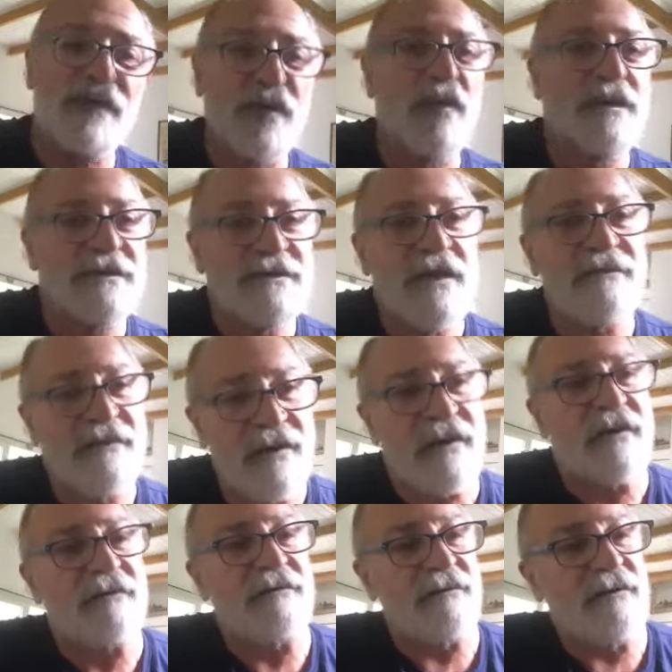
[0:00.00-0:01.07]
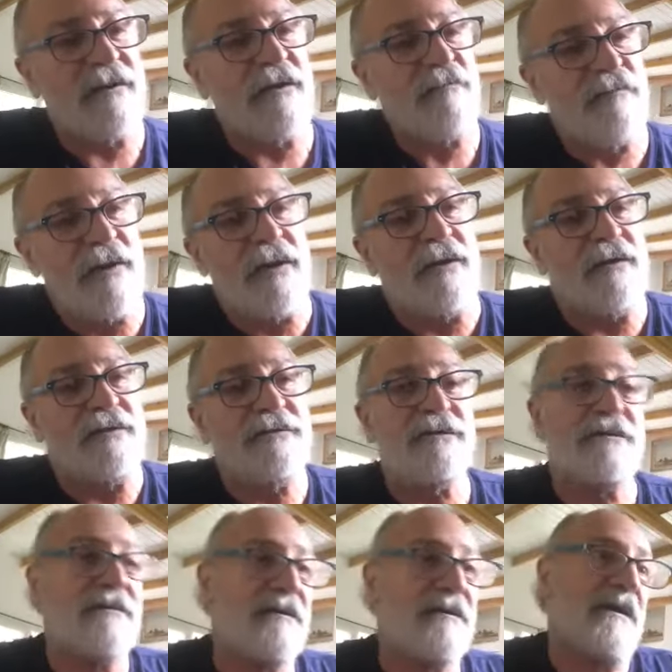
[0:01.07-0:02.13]
true was that character I play. I
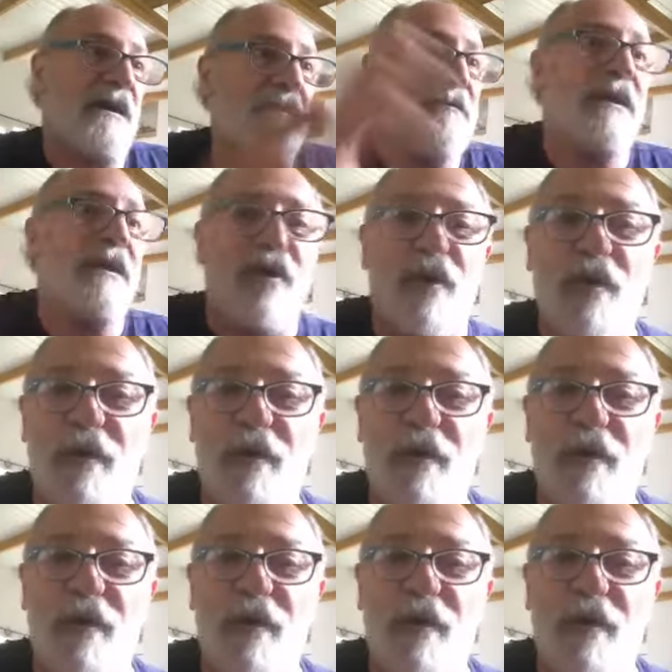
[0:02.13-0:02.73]
say, okay, I'm the cold